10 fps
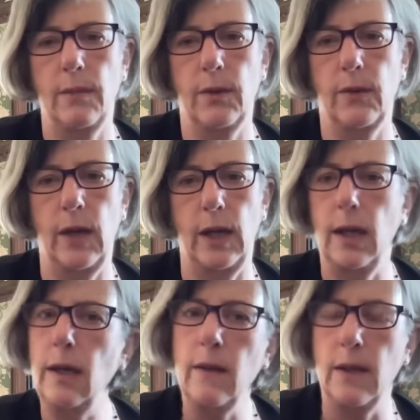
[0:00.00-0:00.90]
I'm not
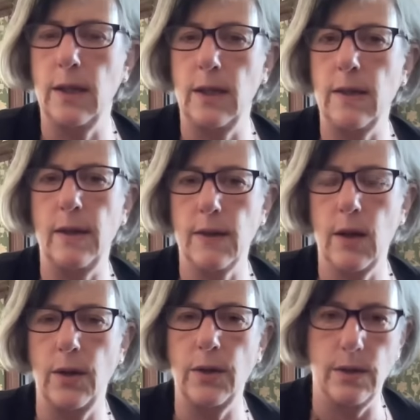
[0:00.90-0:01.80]
saying that he's
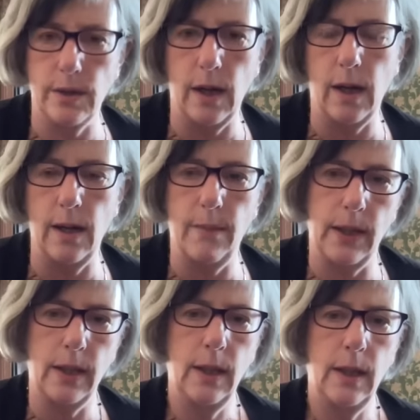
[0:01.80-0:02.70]
going to die,
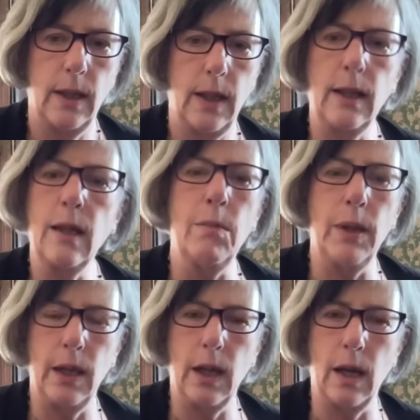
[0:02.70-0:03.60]
but it can
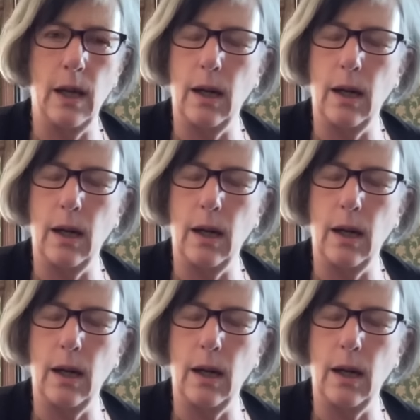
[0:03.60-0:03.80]
be